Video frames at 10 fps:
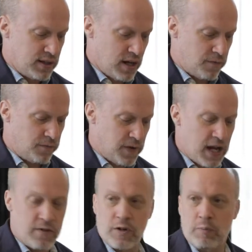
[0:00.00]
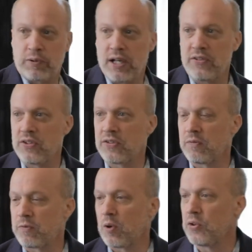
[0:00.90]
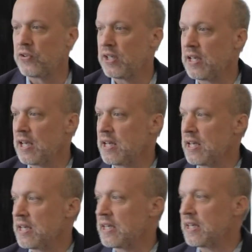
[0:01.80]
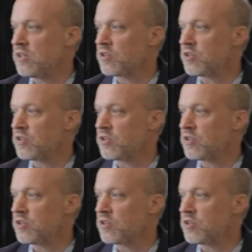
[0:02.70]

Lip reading: Their favorite places of Rosie and Iggy.